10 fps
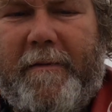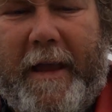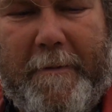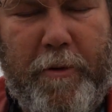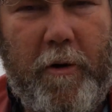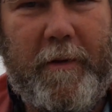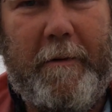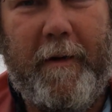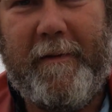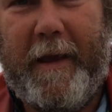deep hooked, he
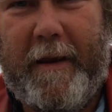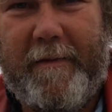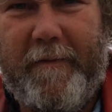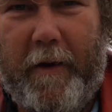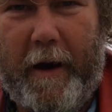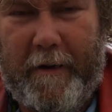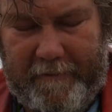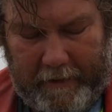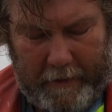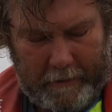wasn't going to survive,
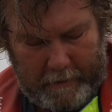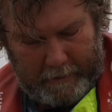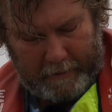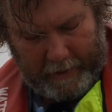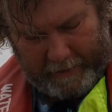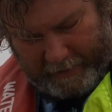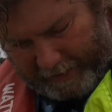so going to take